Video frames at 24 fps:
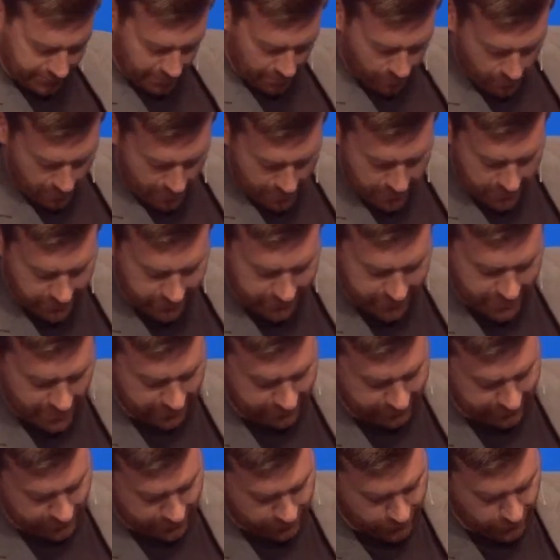I read this
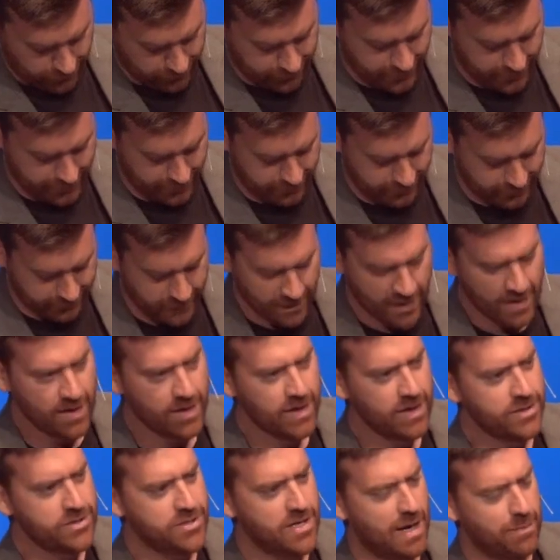text in 1 Kings
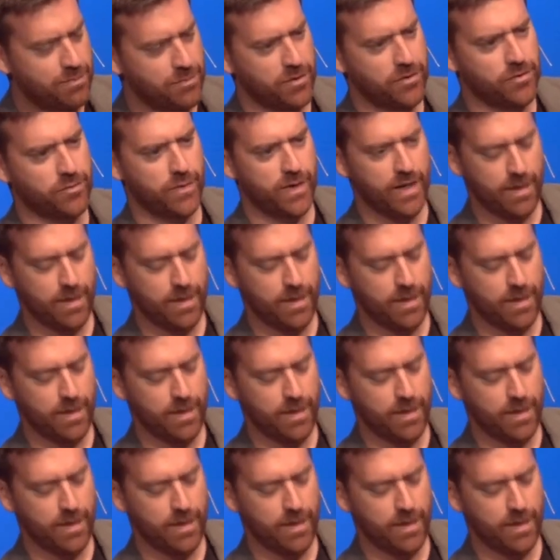chapter 3